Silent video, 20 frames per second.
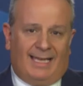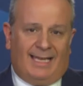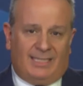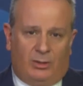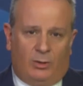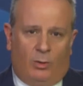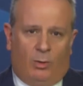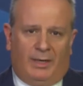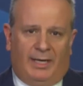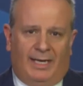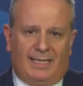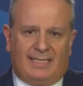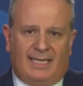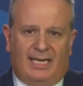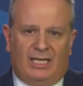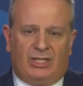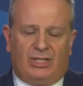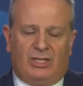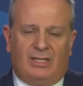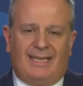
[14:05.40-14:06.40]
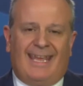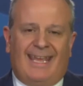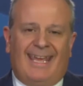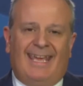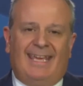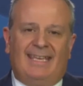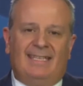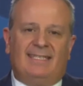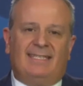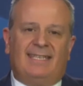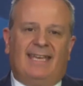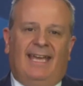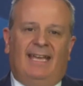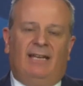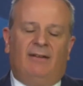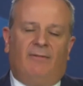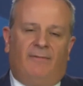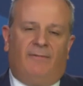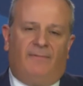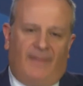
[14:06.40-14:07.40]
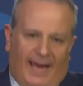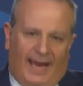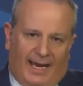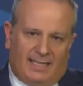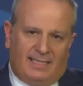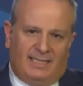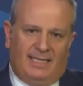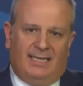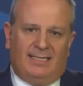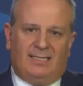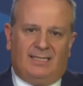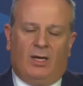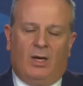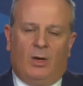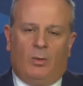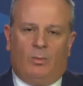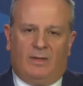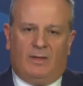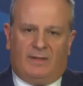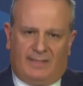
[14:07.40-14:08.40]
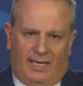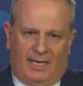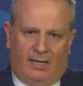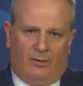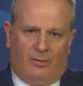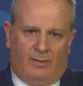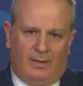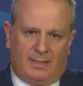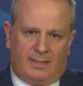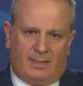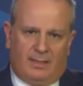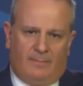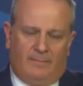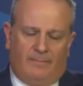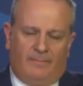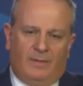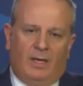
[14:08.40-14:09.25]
as an organization is infected with terrorism.